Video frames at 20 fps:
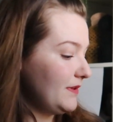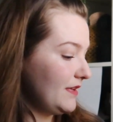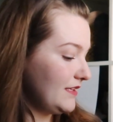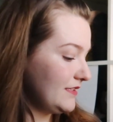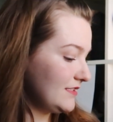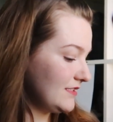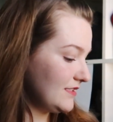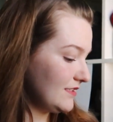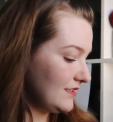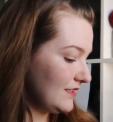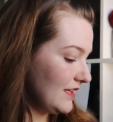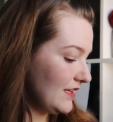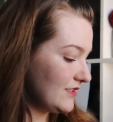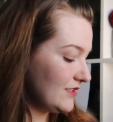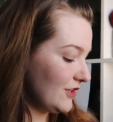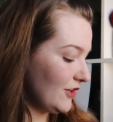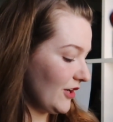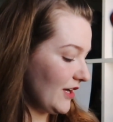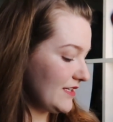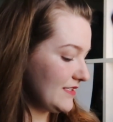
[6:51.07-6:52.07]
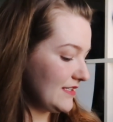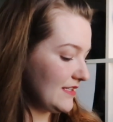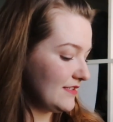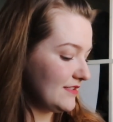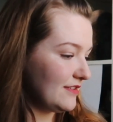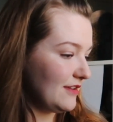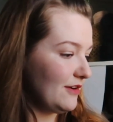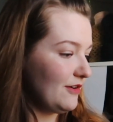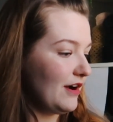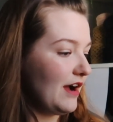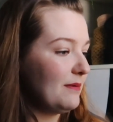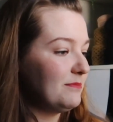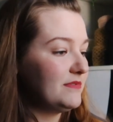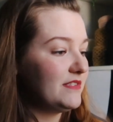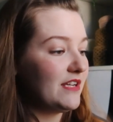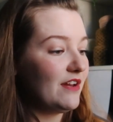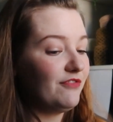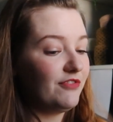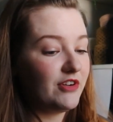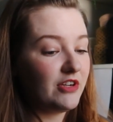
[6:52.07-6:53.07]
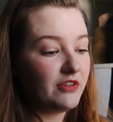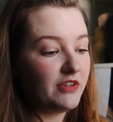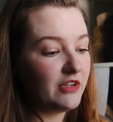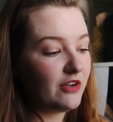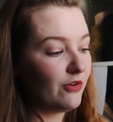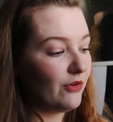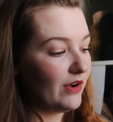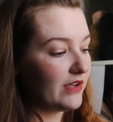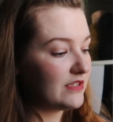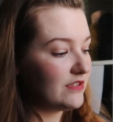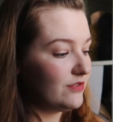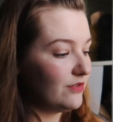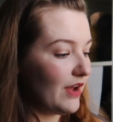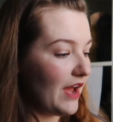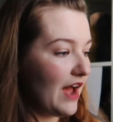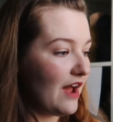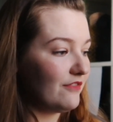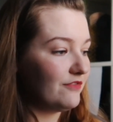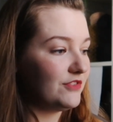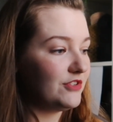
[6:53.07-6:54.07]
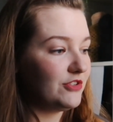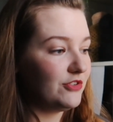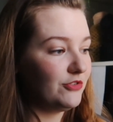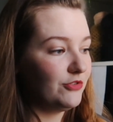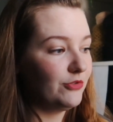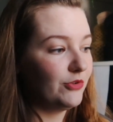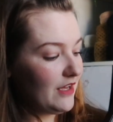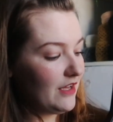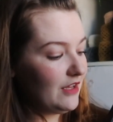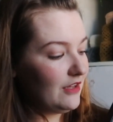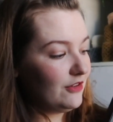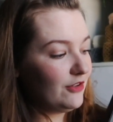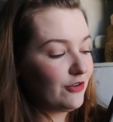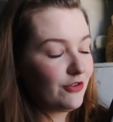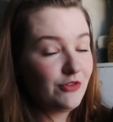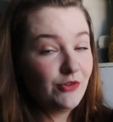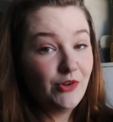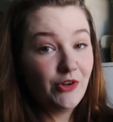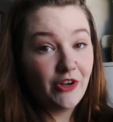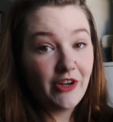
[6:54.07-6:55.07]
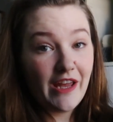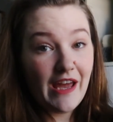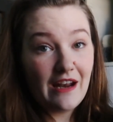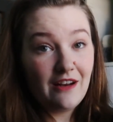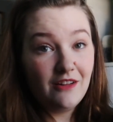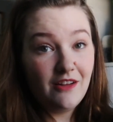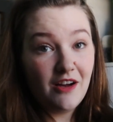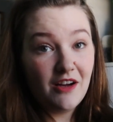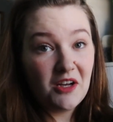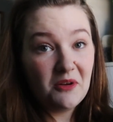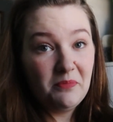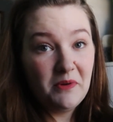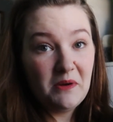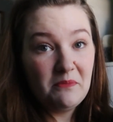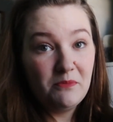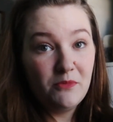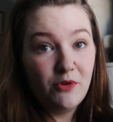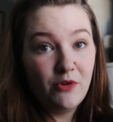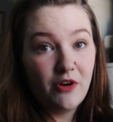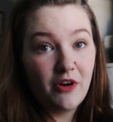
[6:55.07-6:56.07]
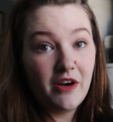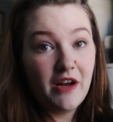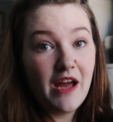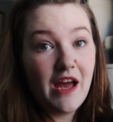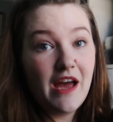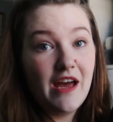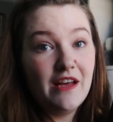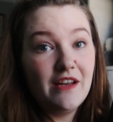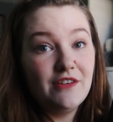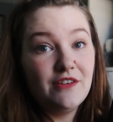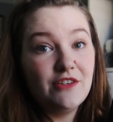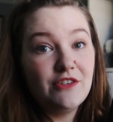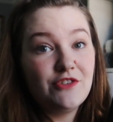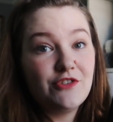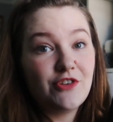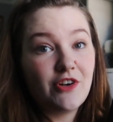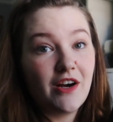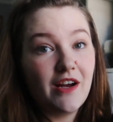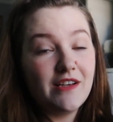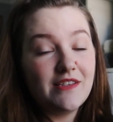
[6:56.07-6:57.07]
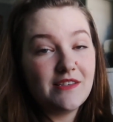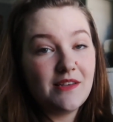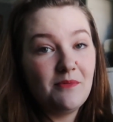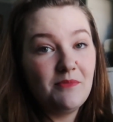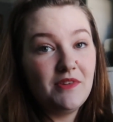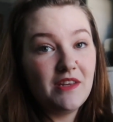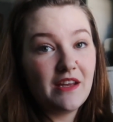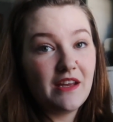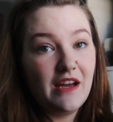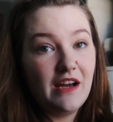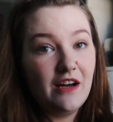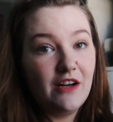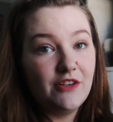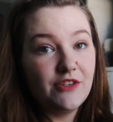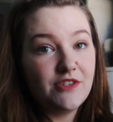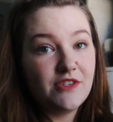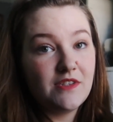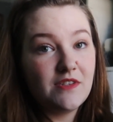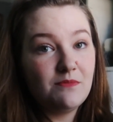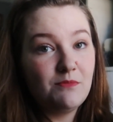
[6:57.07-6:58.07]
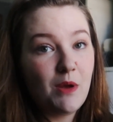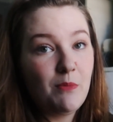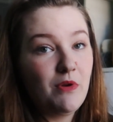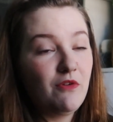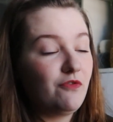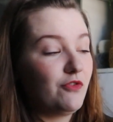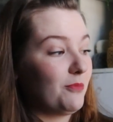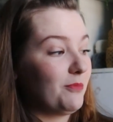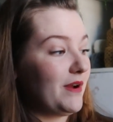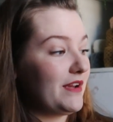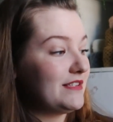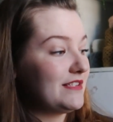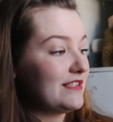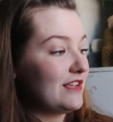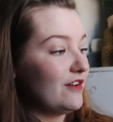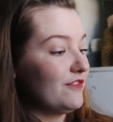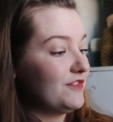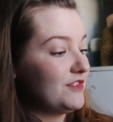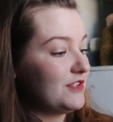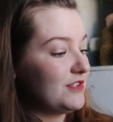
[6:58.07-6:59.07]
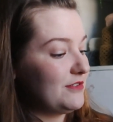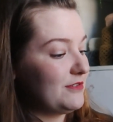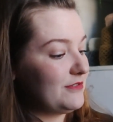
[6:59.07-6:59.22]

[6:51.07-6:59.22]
It's crazy. So I'm definitely going to have to look through her catalog a bit more and try something else maybe for myself soon.